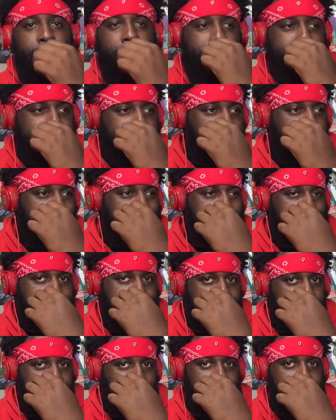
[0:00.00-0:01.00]
And so we've
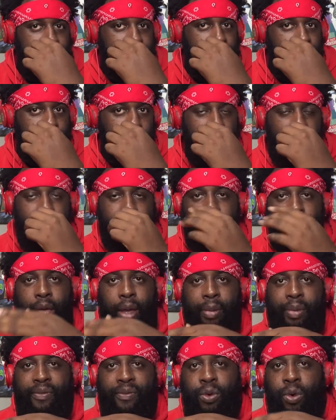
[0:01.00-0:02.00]
seen what the
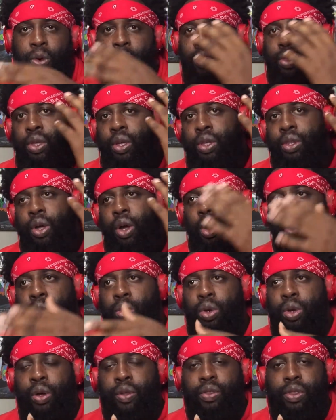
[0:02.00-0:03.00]
night before the
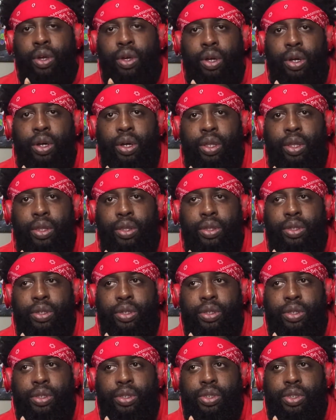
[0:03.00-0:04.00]
owner
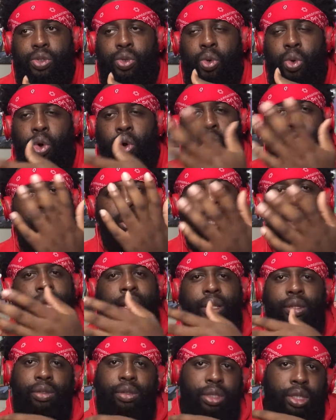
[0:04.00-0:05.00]
of the store or
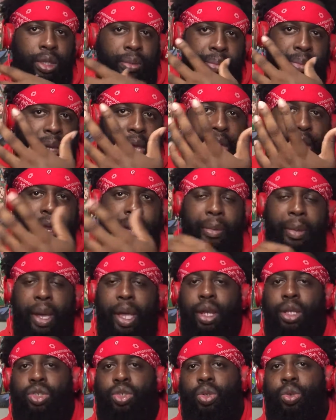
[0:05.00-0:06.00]
like the head
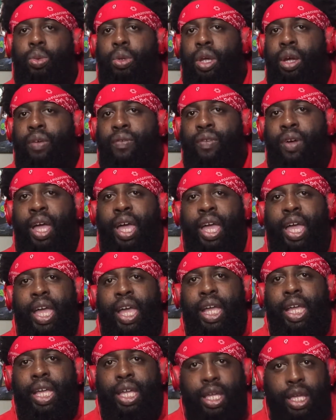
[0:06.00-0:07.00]
manager or whatever.
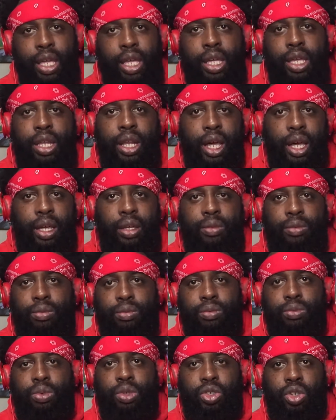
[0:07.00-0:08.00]
He like
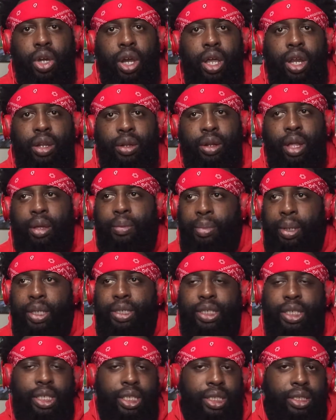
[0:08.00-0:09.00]
was trying to like
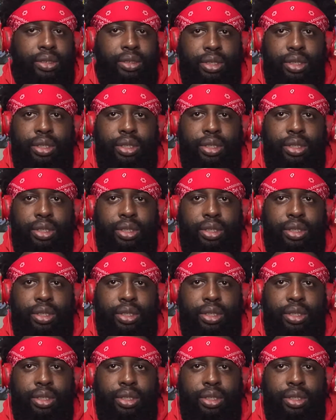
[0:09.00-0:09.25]
basically